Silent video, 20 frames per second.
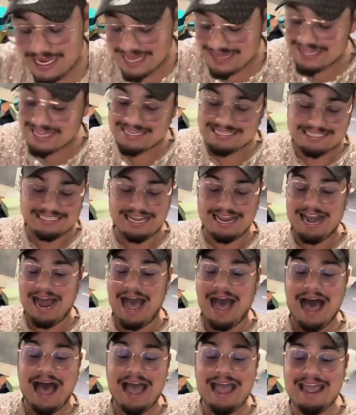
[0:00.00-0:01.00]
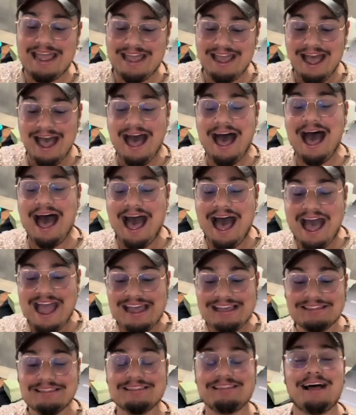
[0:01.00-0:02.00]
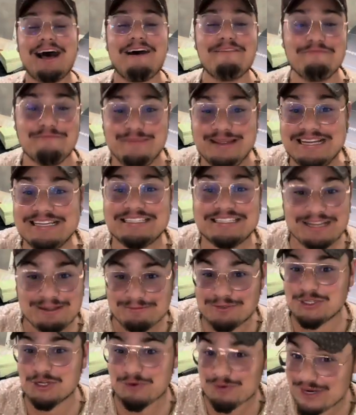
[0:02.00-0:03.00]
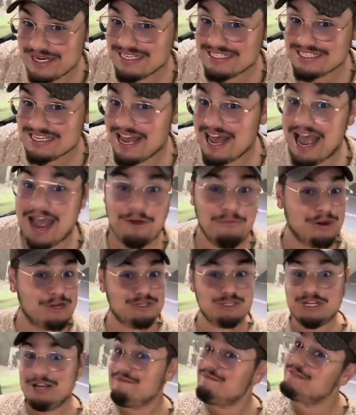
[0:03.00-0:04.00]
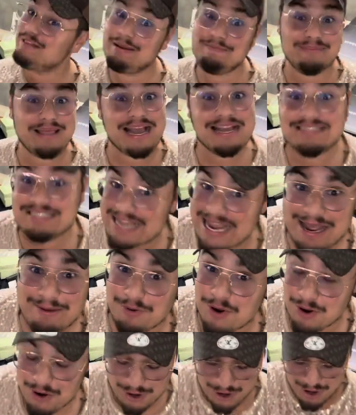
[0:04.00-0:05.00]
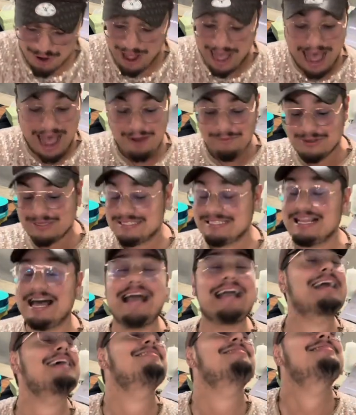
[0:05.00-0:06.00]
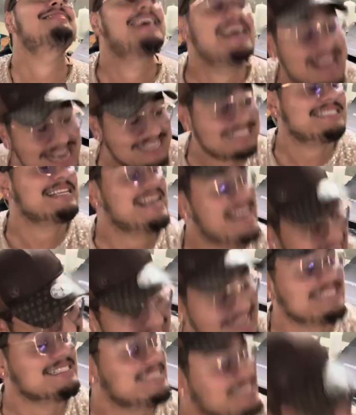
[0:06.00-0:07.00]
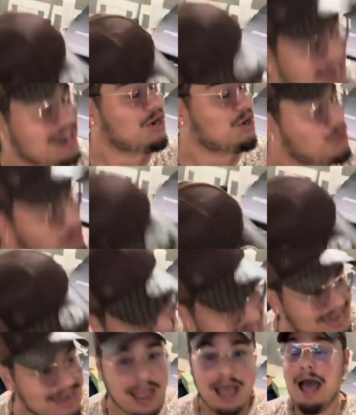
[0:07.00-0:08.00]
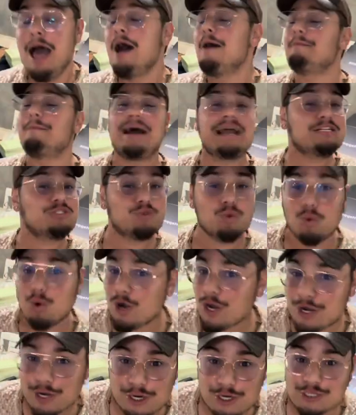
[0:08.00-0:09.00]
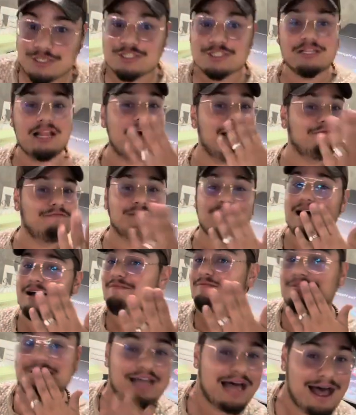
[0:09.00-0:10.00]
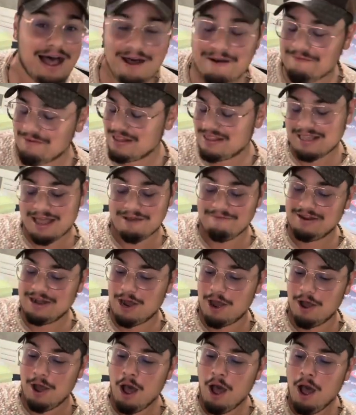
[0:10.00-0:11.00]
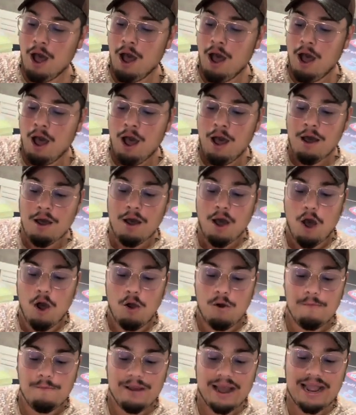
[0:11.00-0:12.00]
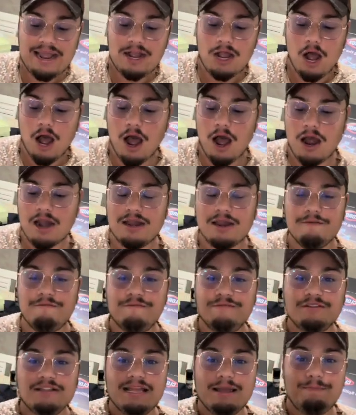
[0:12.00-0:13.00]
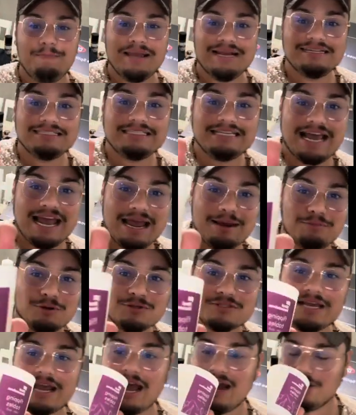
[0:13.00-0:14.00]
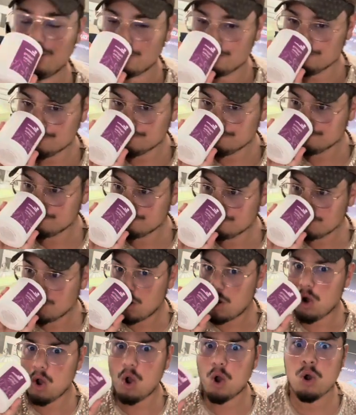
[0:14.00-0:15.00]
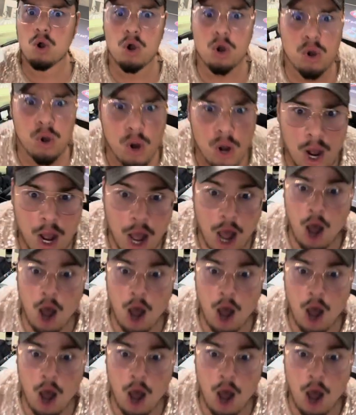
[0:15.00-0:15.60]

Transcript: listen, I love me some Teresa. And when she flipped that table, girl, I was like, this is the queen. My daughters love, love, love, love it all. Oh my God, flipping tables candle. Oh,